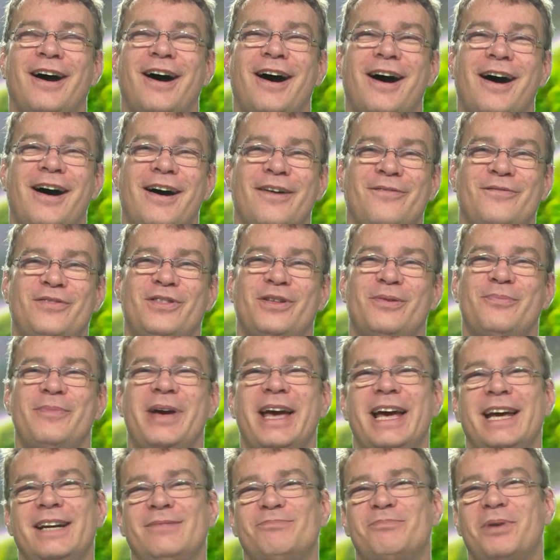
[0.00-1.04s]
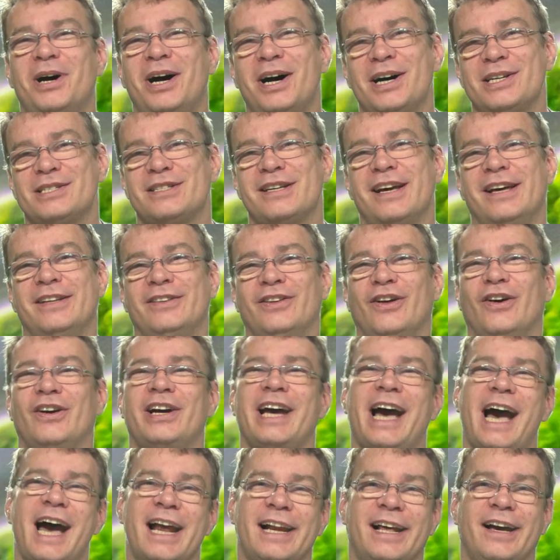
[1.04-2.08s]
off the main bus and
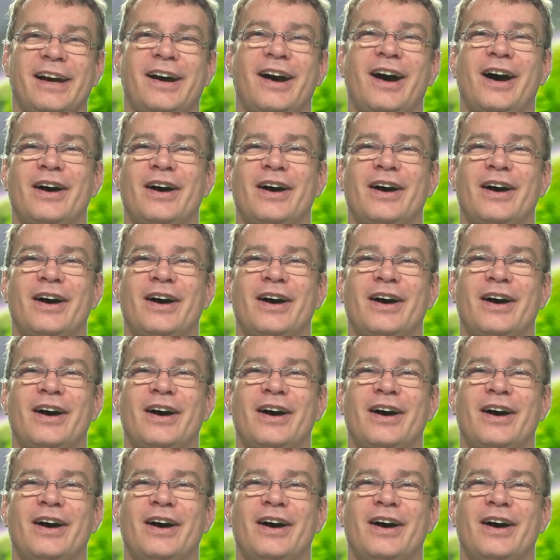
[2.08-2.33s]
look at it